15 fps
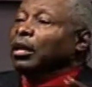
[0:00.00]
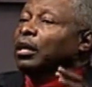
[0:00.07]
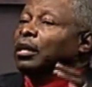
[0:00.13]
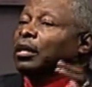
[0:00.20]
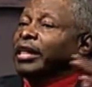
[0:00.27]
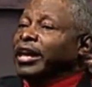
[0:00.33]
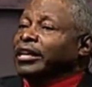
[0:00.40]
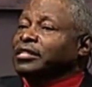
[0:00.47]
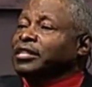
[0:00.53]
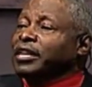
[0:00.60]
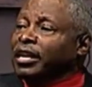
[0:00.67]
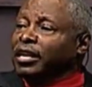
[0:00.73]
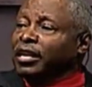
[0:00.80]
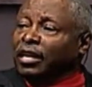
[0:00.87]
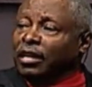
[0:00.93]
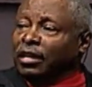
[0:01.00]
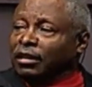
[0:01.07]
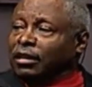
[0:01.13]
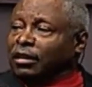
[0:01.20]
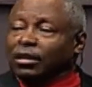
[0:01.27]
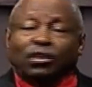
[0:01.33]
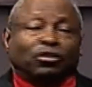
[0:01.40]
That Sunday,
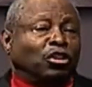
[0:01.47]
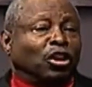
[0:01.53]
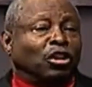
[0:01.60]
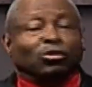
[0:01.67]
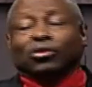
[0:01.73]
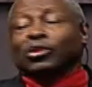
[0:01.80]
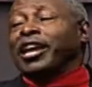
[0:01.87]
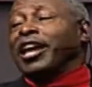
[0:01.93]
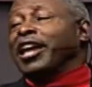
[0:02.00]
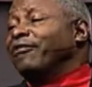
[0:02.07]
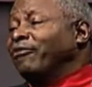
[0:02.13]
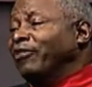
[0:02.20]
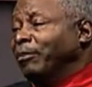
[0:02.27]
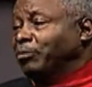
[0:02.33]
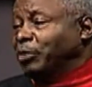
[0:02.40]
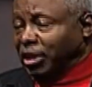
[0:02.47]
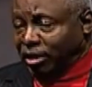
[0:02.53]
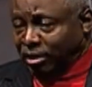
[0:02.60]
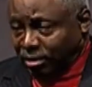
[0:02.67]
the church was half empty.